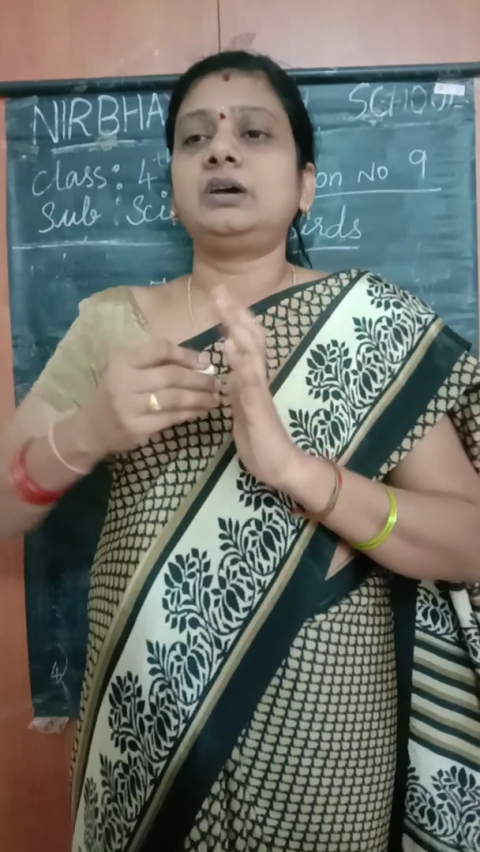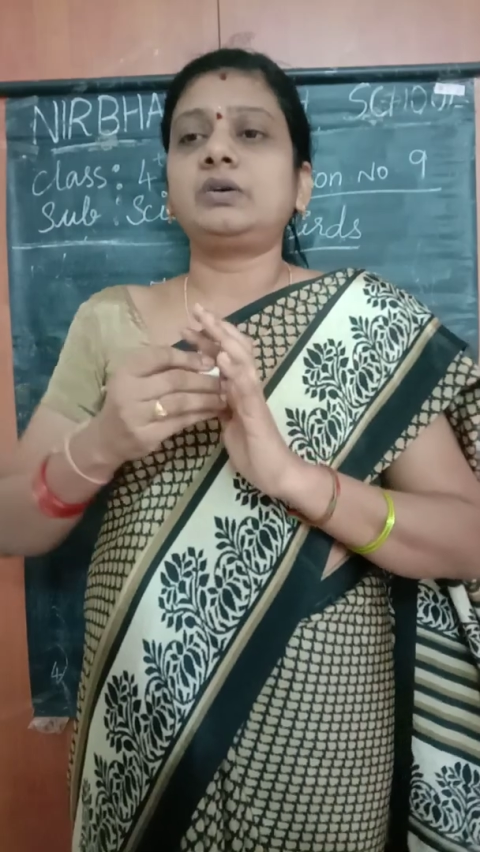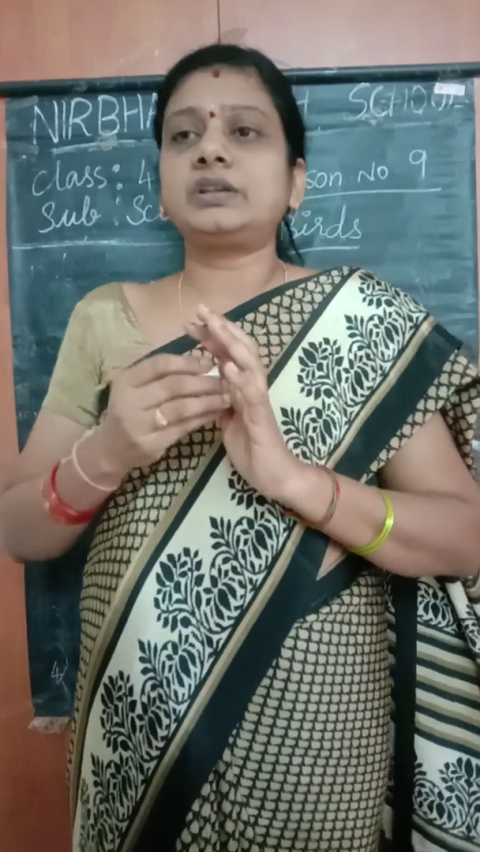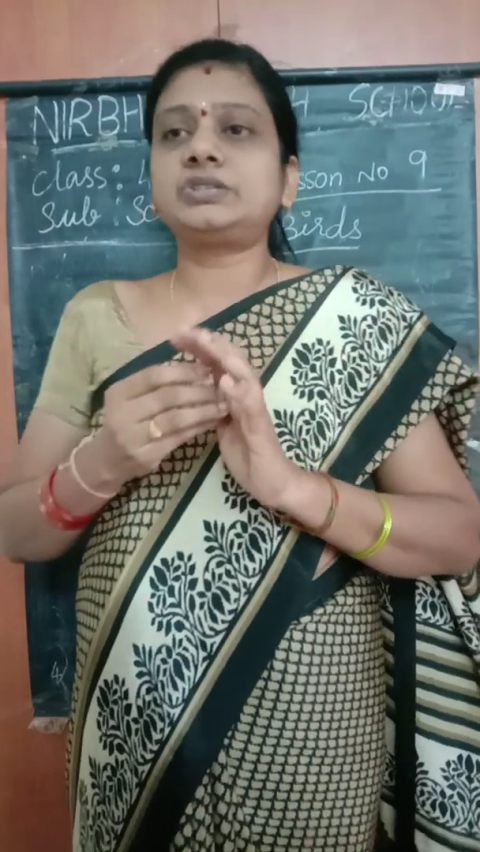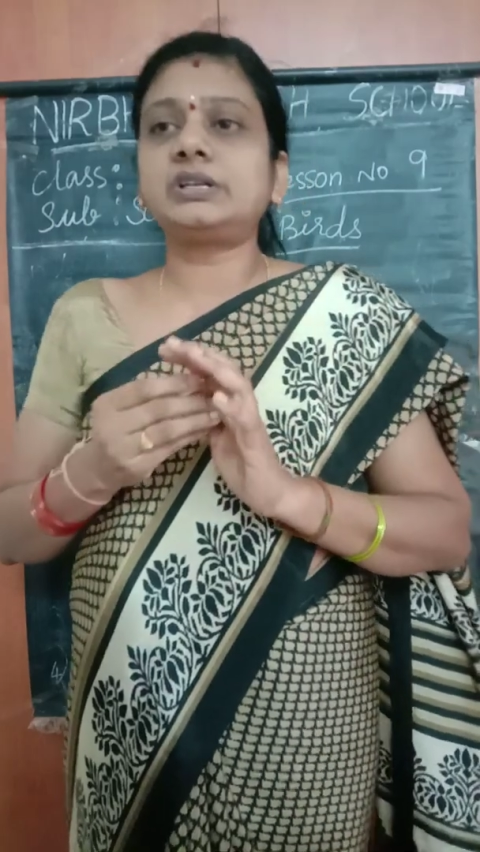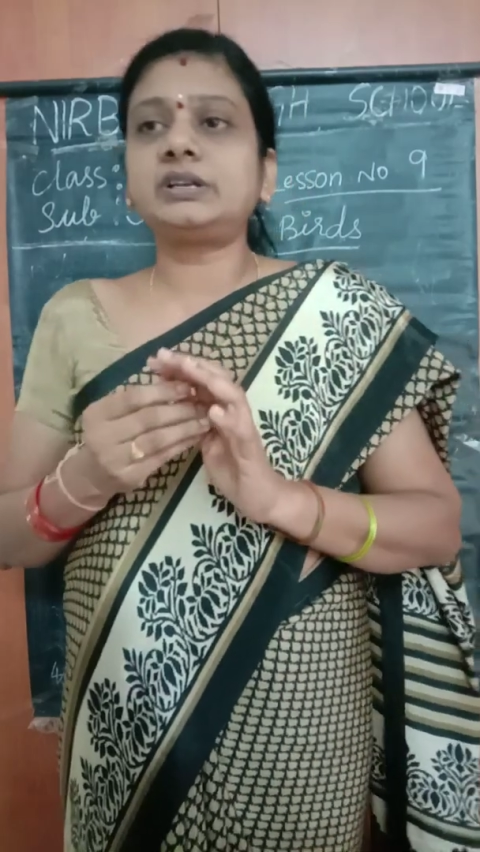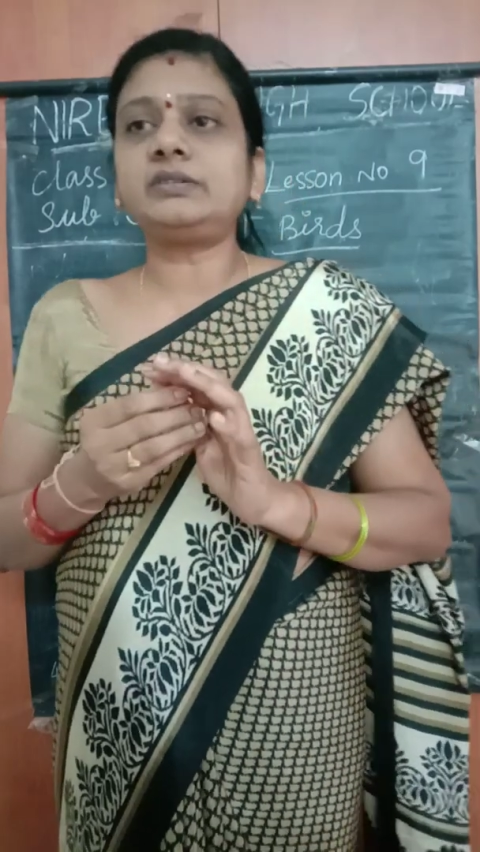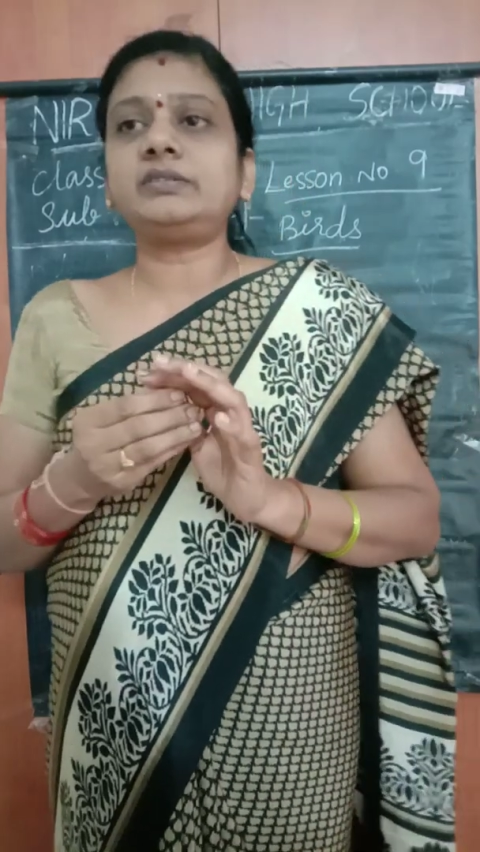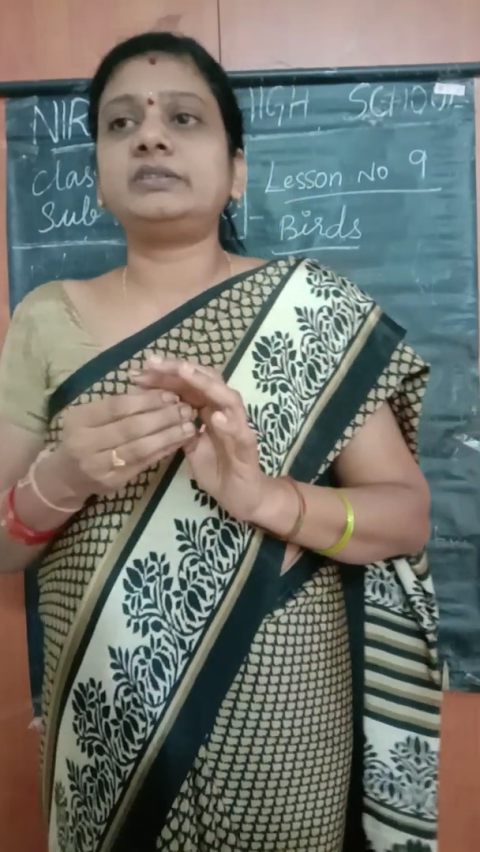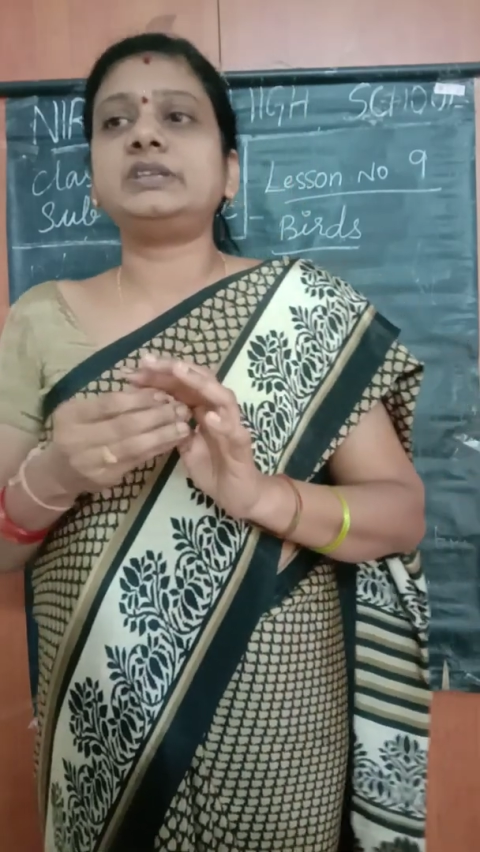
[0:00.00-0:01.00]
okay,
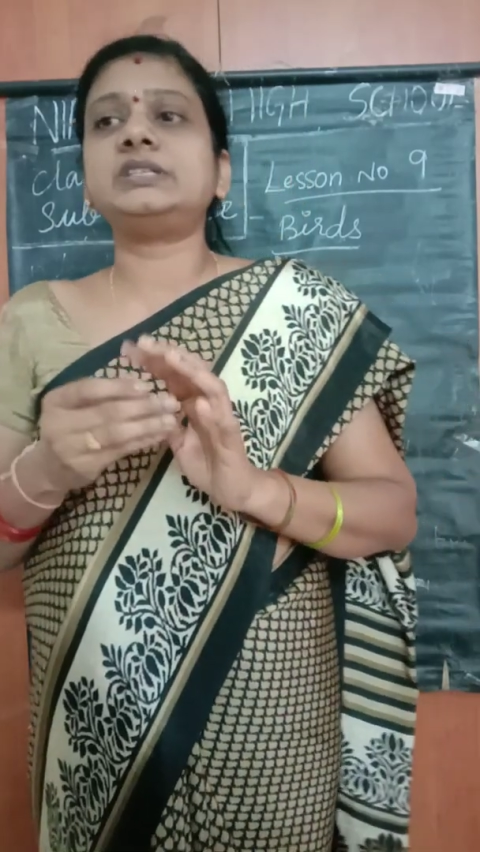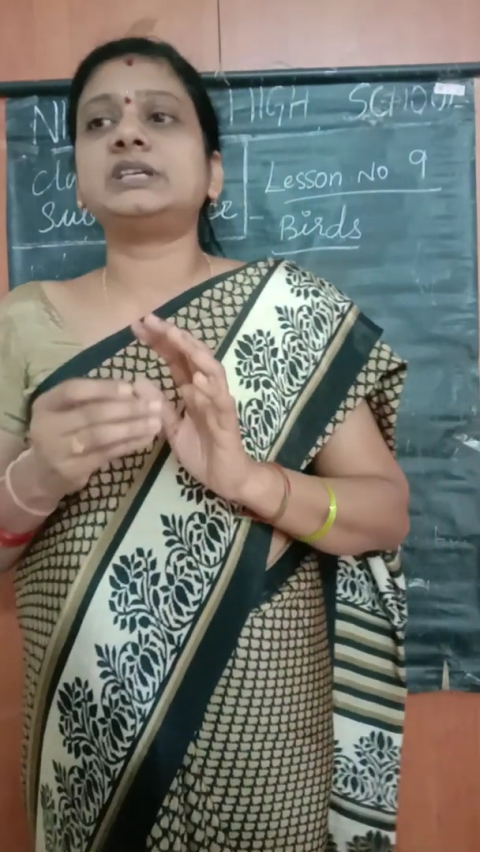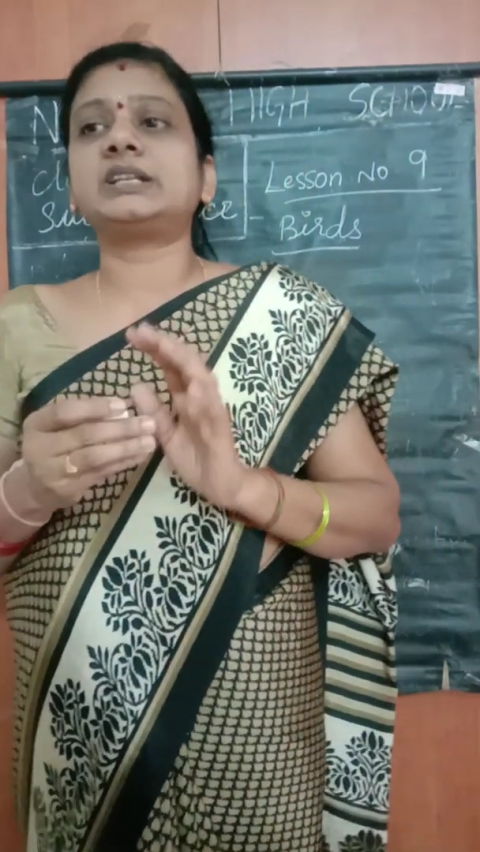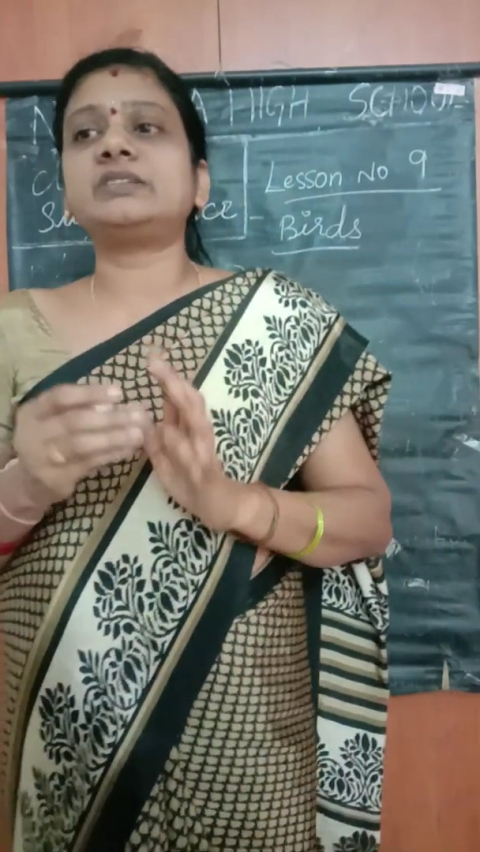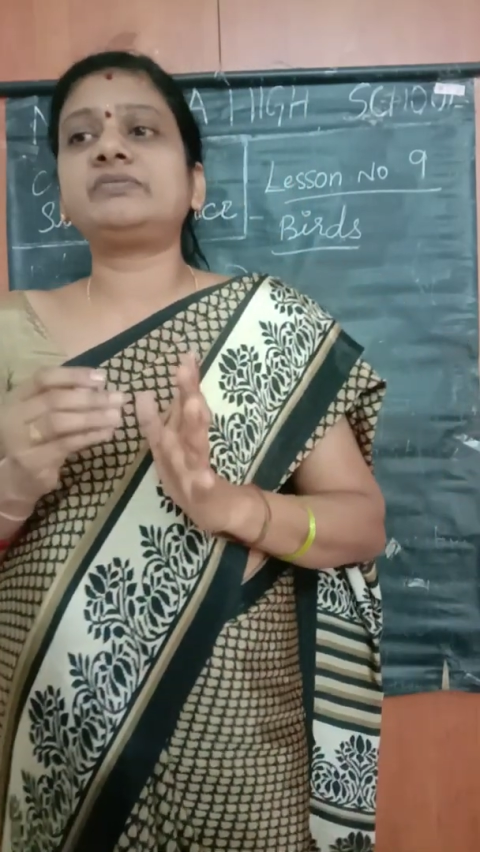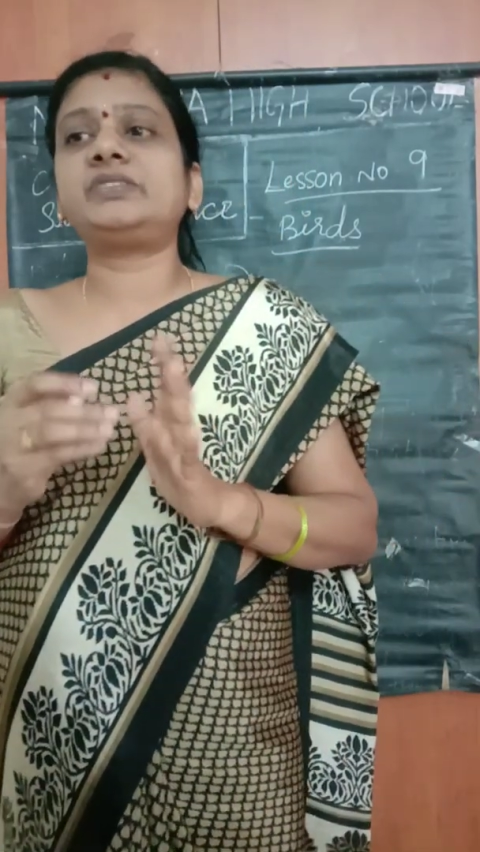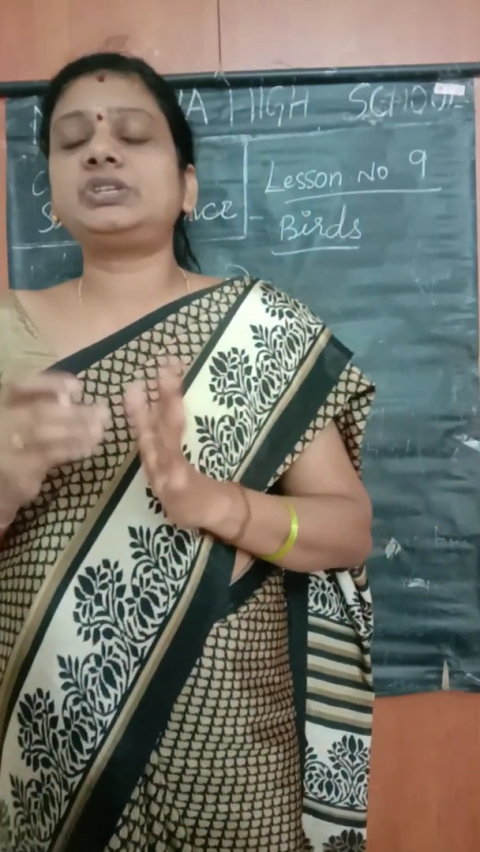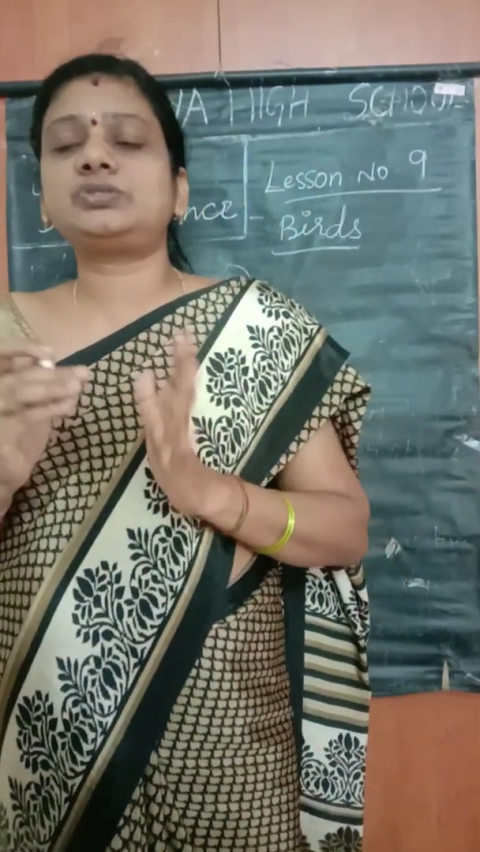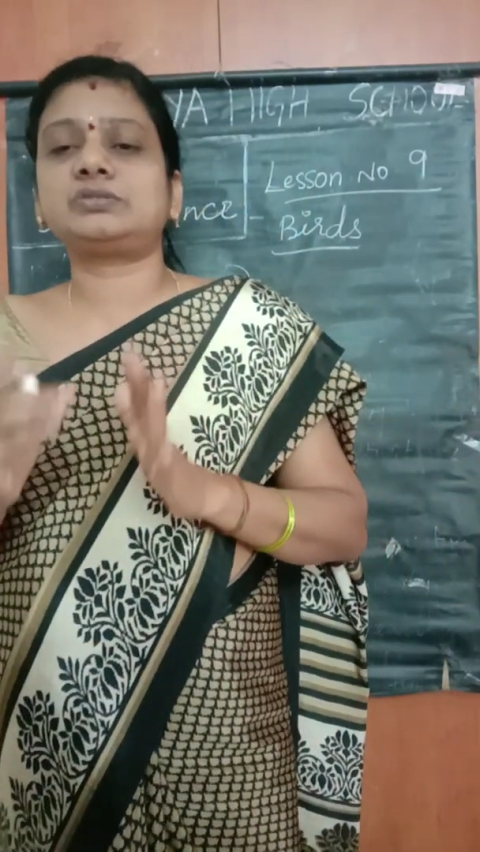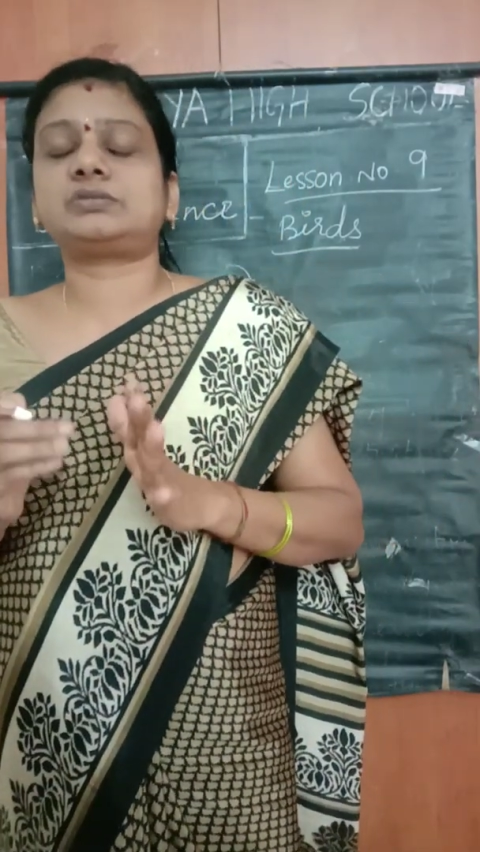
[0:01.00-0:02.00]
children, these are the
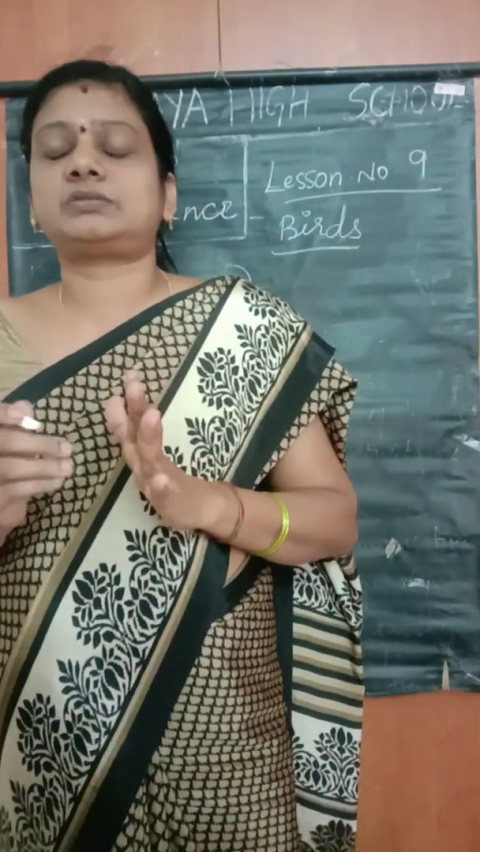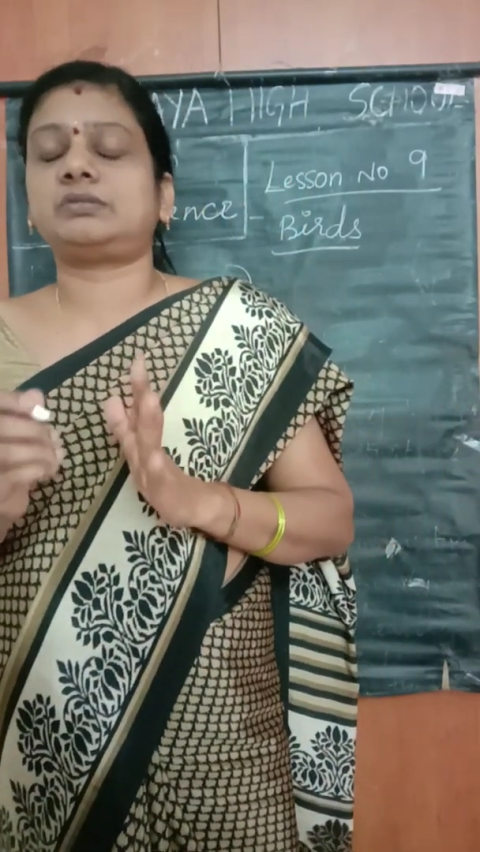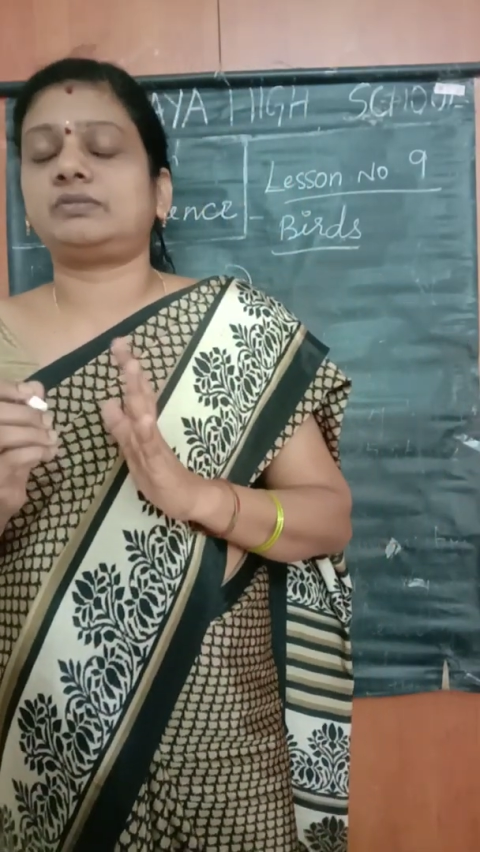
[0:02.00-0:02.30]
features